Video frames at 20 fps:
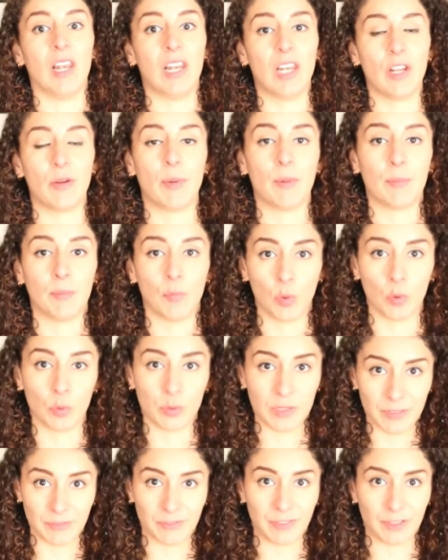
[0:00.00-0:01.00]
a little bit
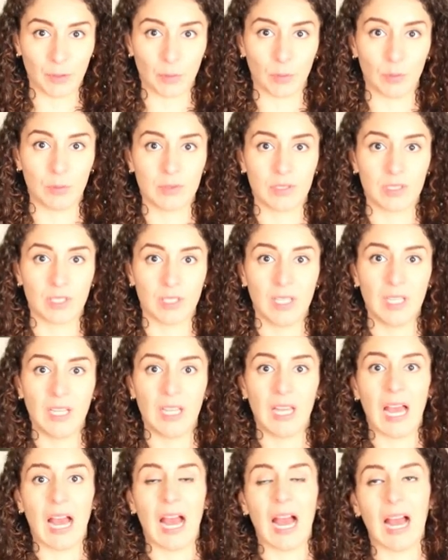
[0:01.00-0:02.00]
more difficult
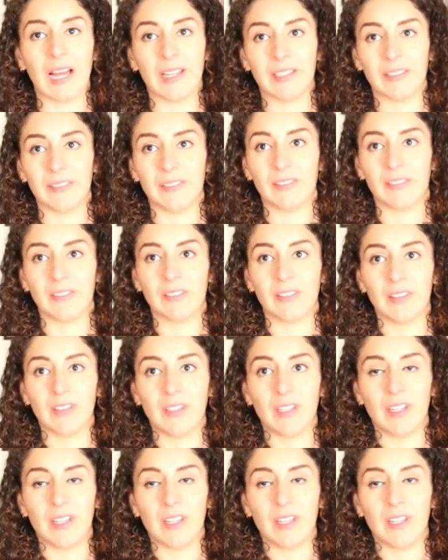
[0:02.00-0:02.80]
and